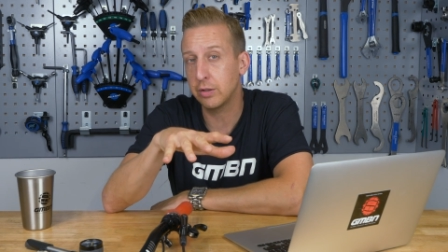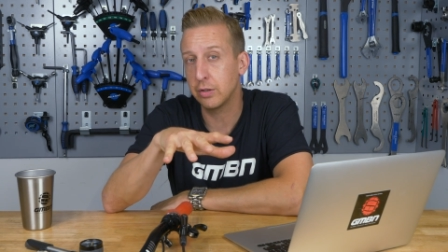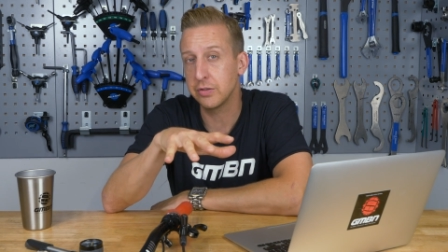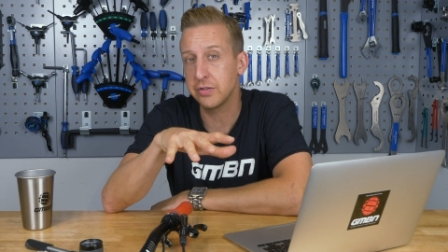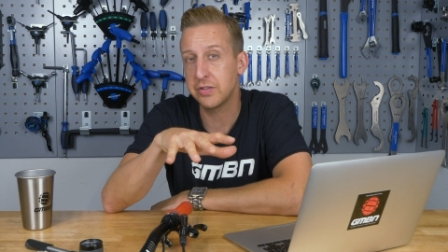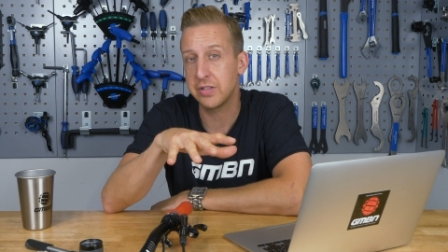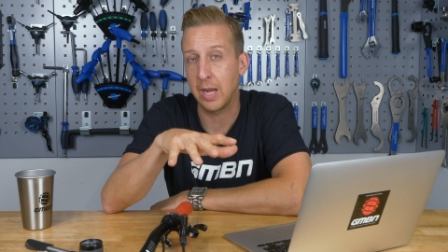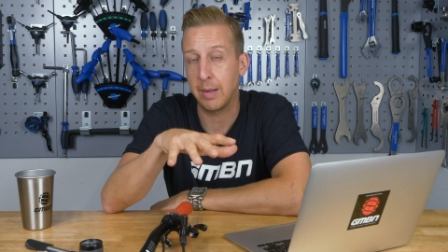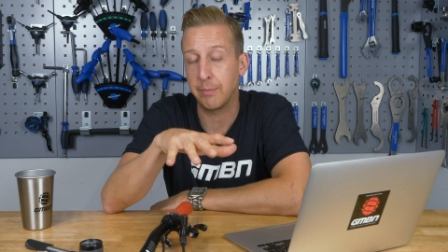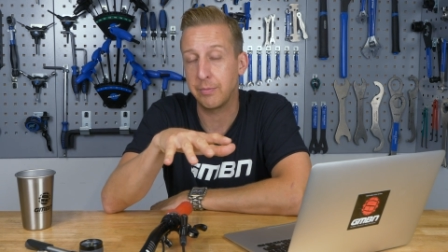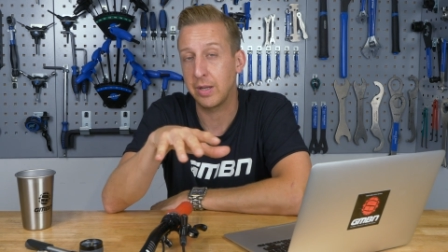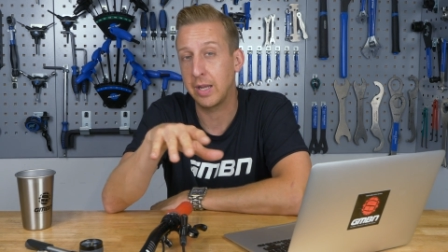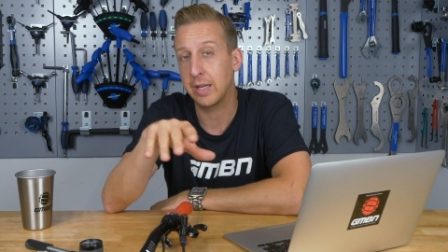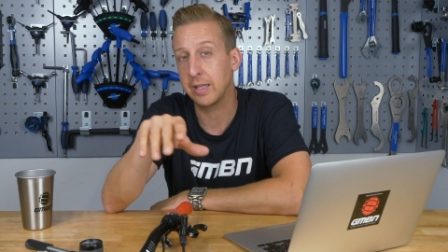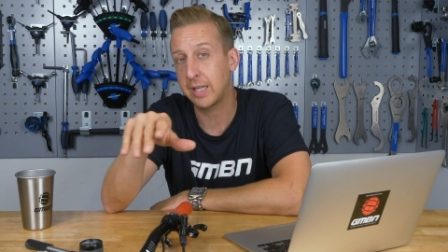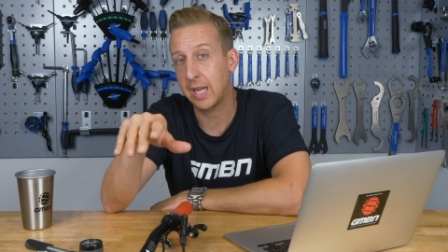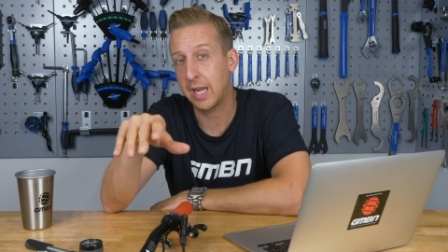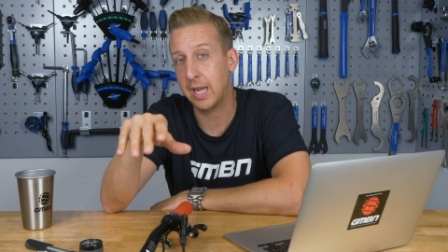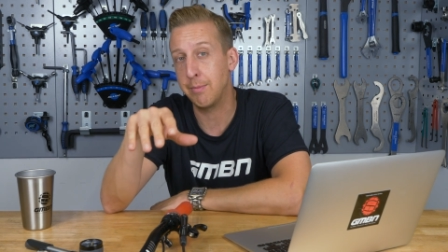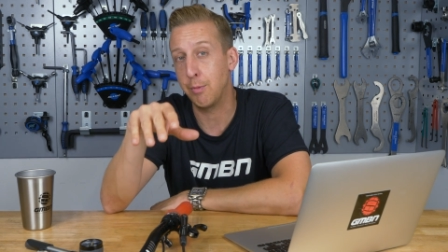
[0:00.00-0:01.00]

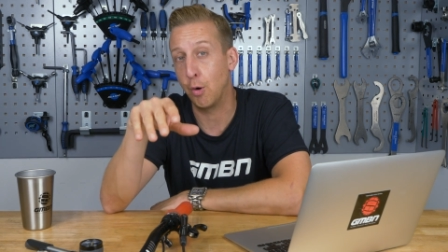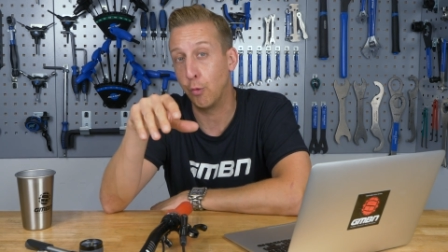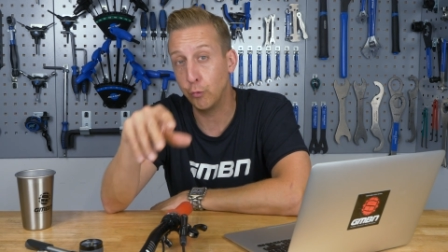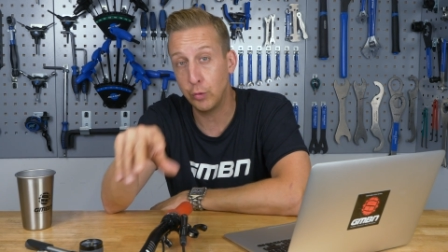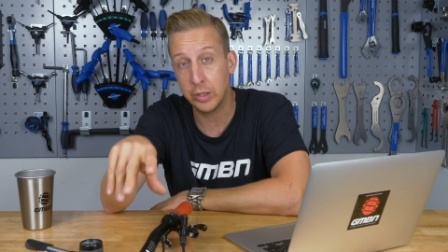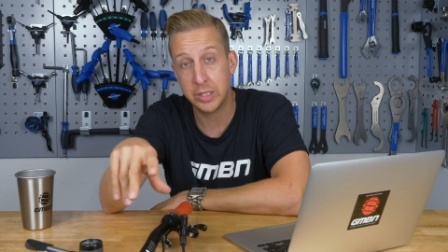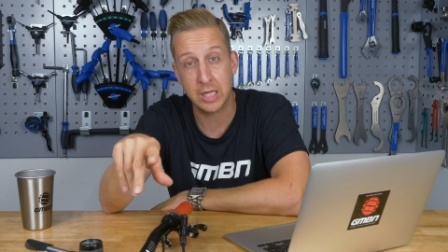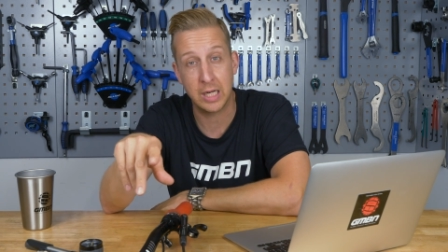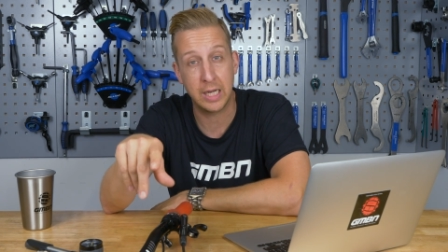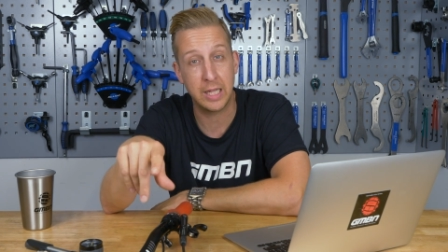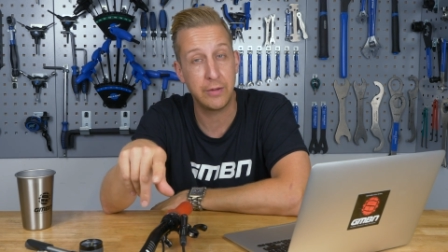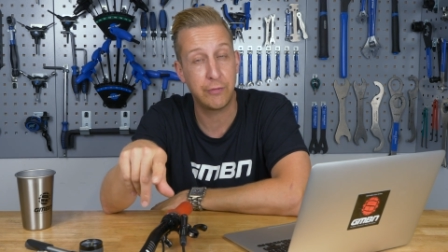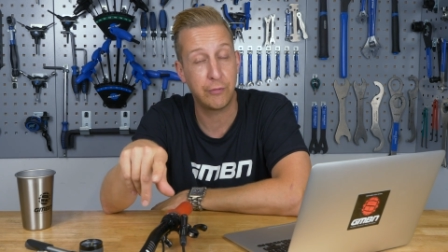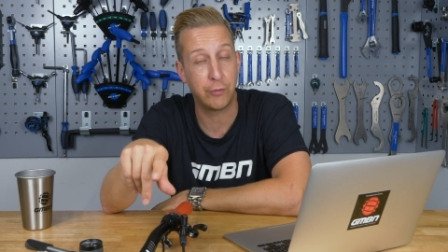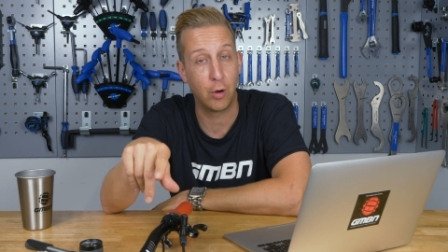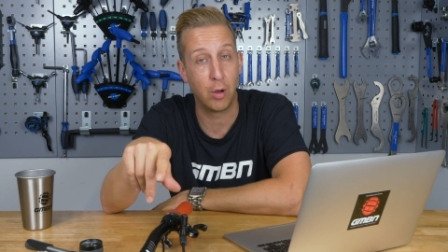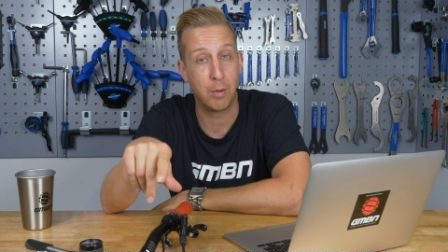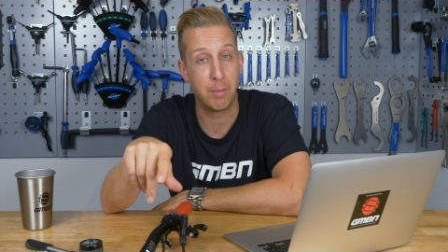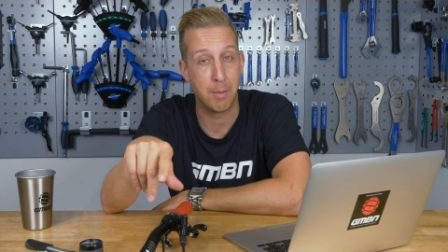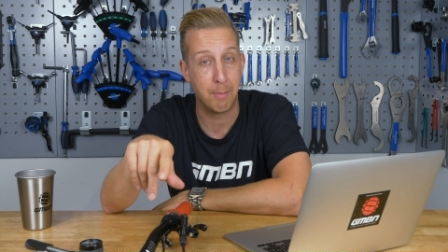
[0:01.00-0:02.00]
concept came originally
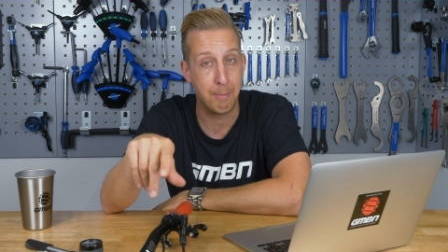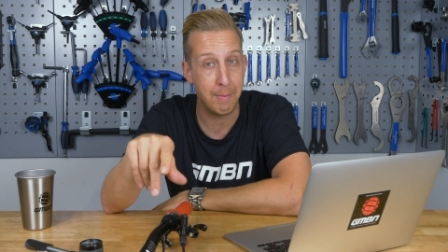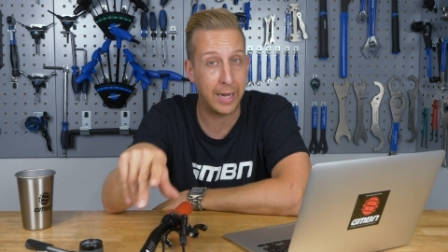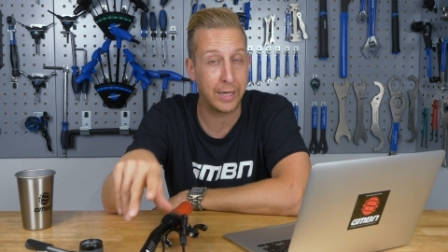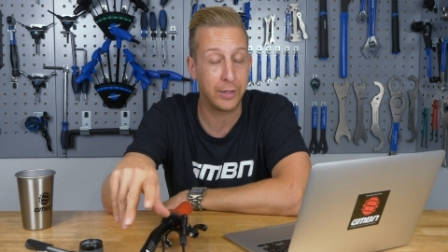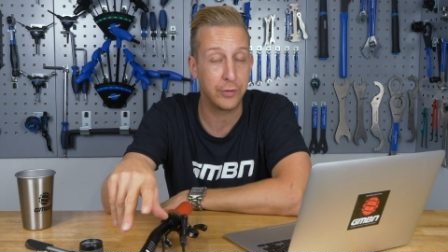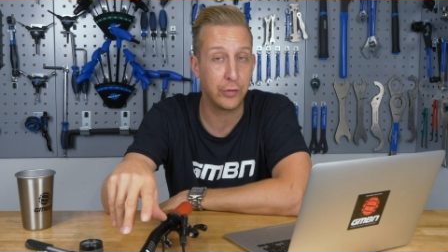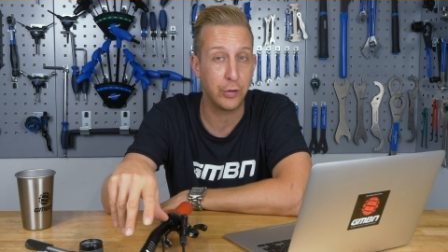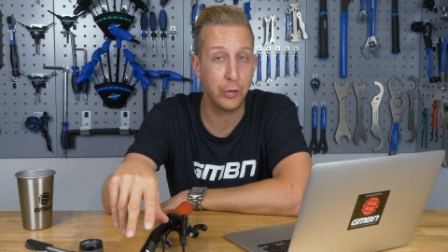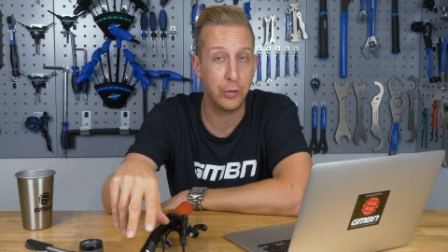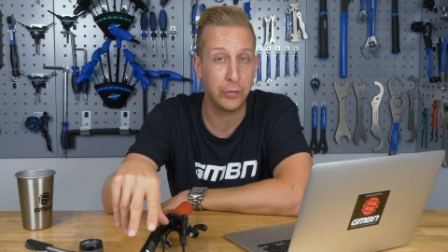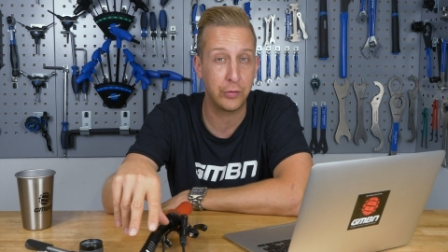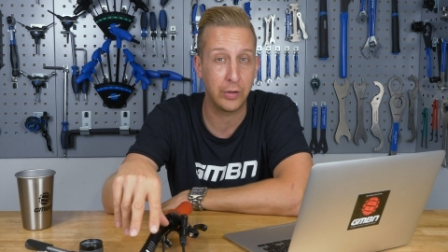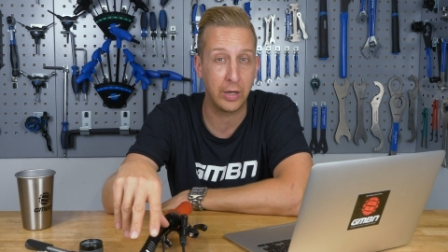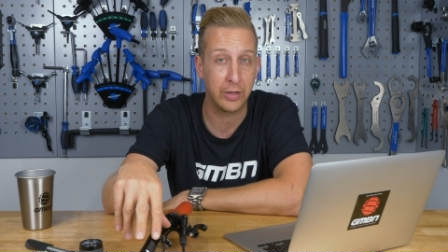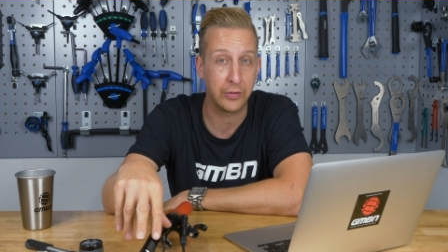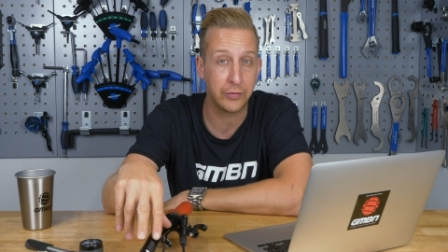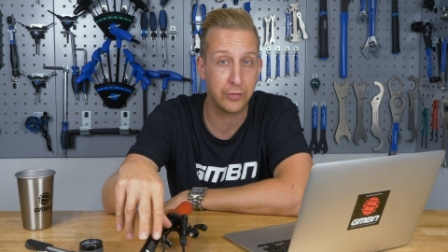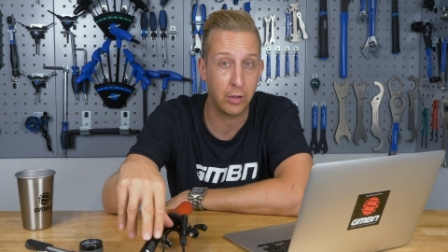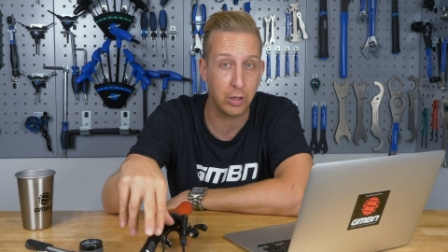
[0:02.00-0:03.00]
from Manitou, so
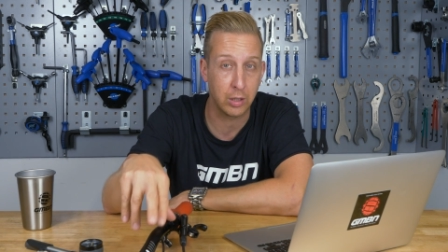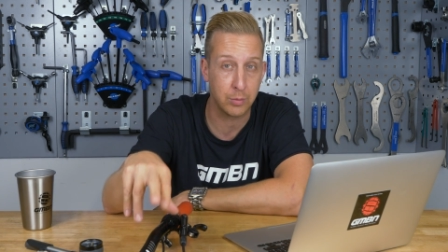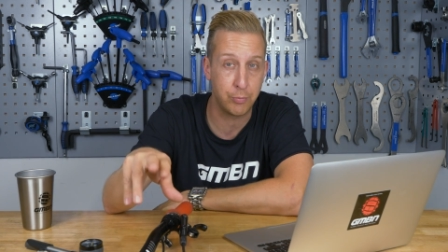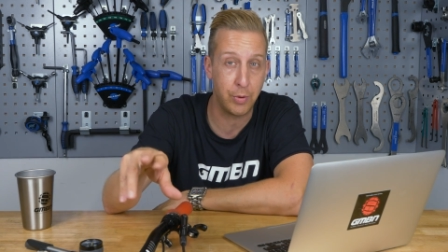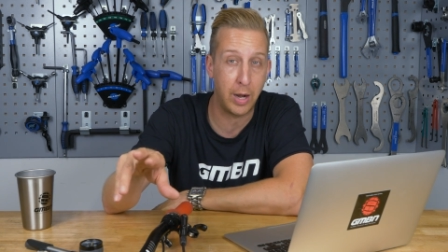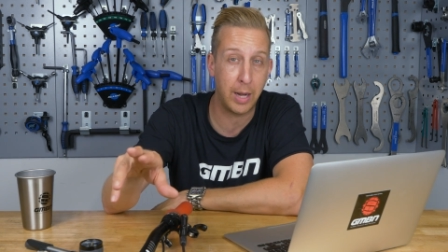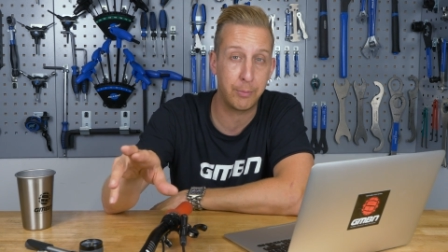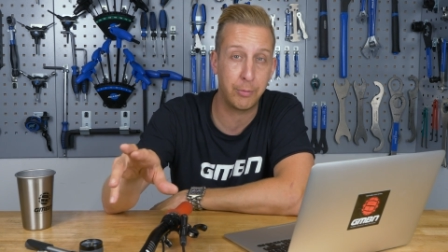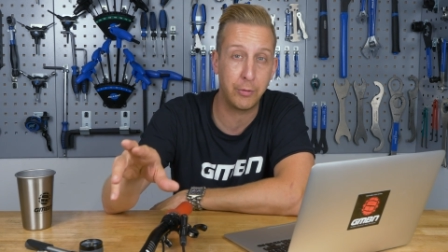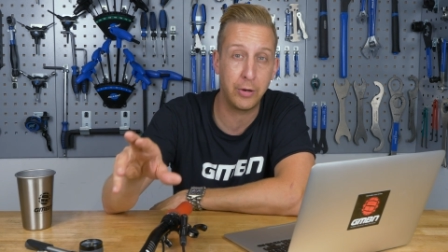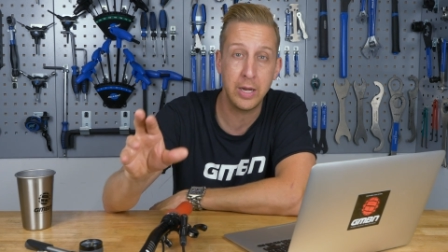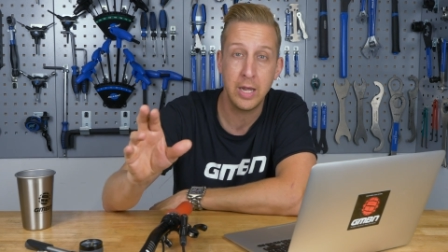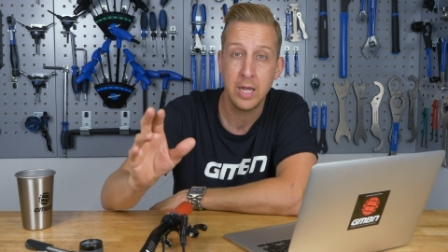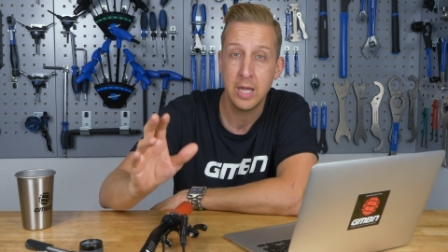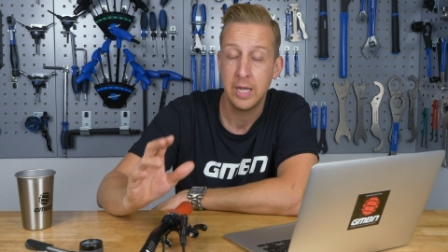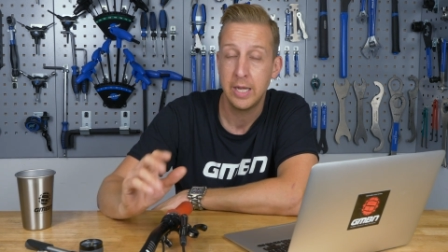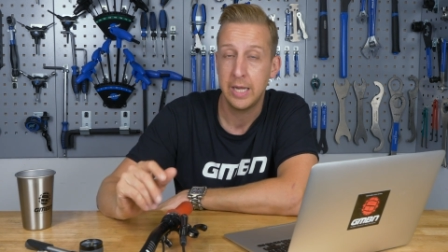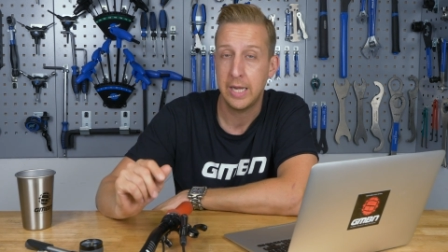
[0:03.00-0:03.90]
that's Doug Bradbury.